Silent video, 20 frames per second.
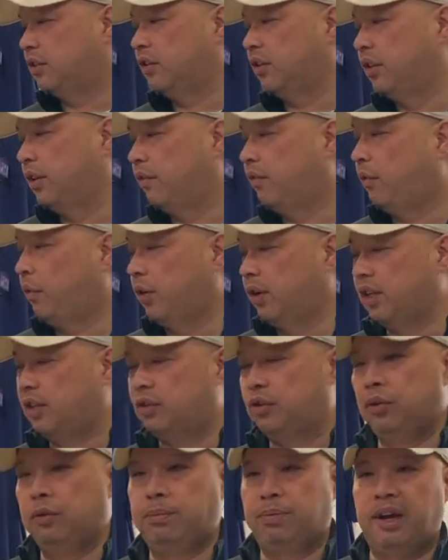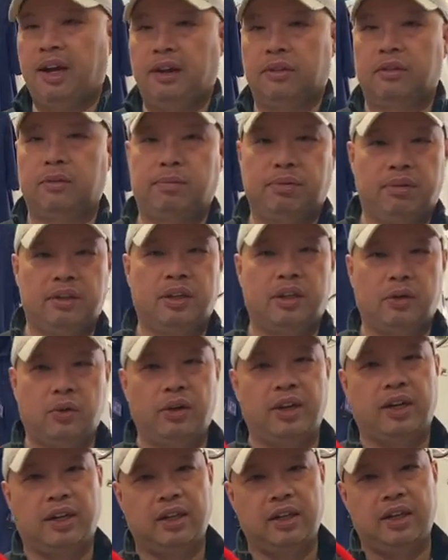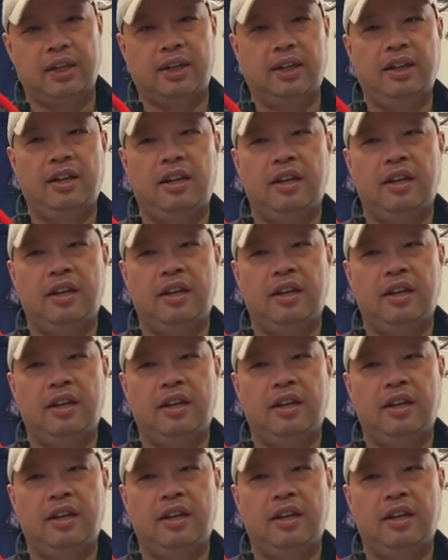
to the 42 pounder pretty quickly,